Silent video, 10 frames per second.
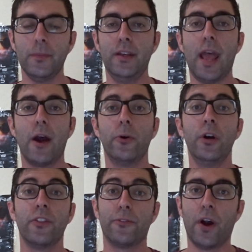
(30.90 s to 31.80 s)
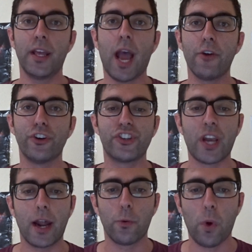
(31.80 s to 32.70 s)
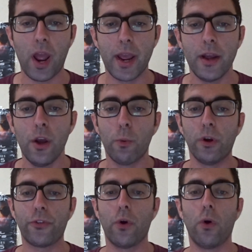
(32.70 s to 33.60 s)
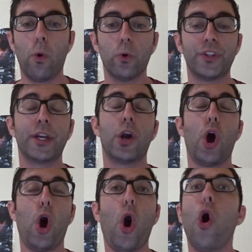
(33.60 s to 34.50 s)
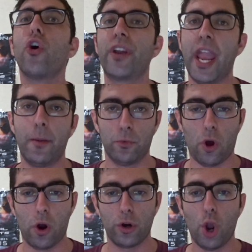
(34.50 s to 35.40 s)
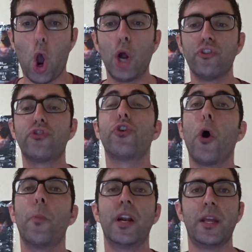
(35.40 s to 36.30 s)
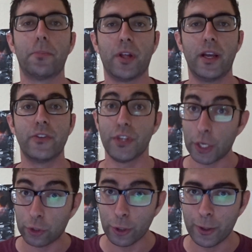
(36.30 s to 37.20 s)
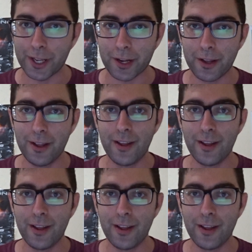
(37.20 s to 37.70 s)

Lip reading: Now, the Fighting Irish got away with holding all game long on so many plays, including